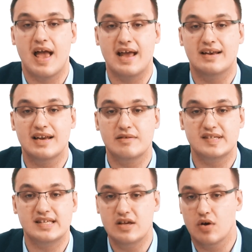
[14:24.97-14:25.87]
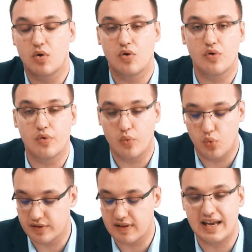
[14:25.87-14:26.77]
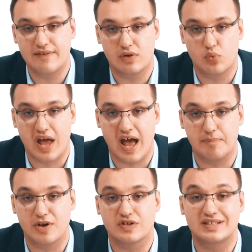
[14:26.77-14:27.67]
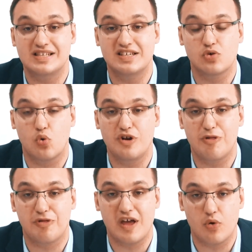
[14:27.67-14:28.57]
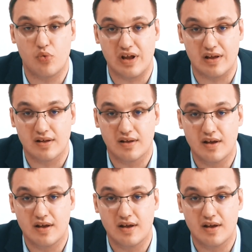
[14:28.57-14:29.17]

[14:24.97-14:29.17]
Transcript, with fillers: and then I see what level we have because this is only theory.